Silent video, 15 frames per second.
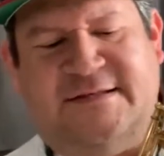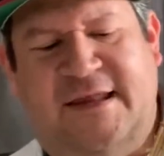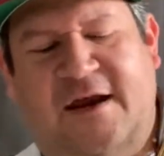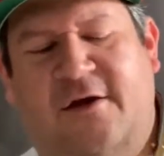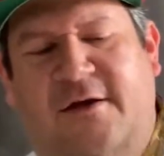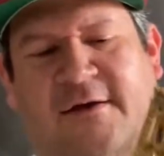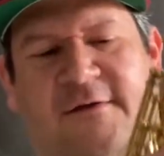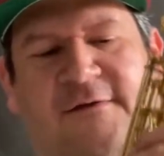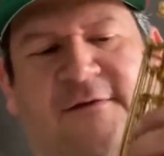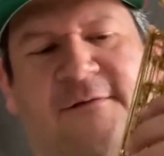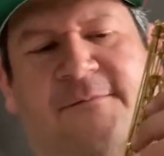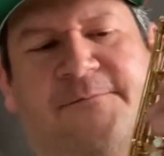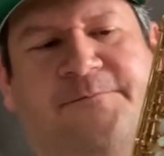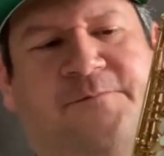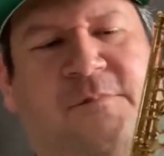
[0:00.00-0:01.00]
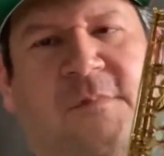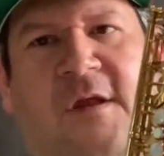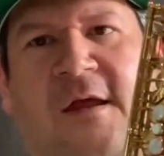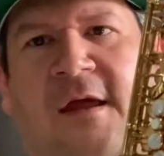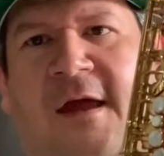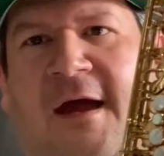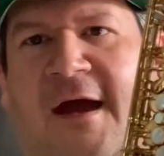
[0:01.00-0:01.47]
there is
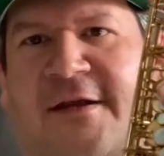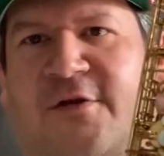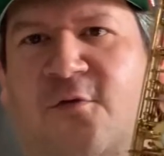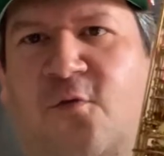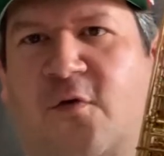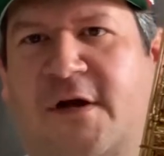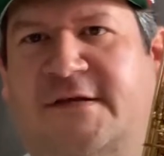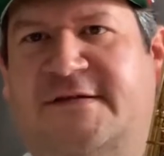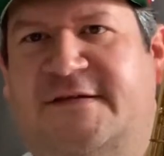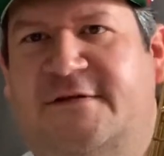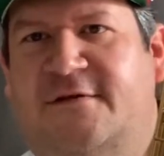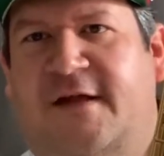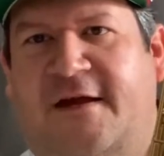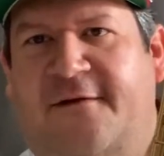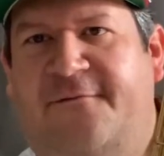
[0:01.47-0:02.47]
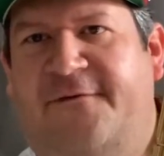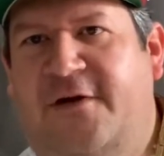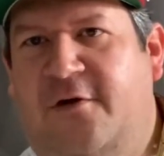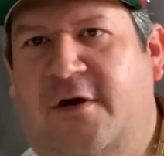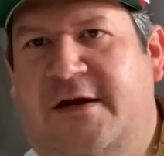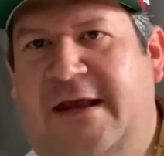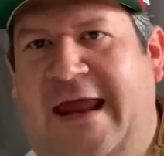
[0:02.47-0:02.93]
I do 1 2 like I'm
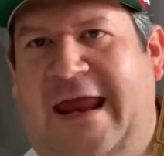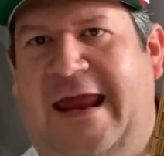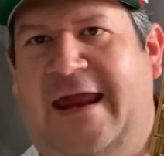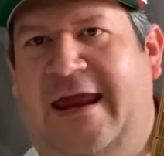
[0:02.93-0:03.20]
fingering an A,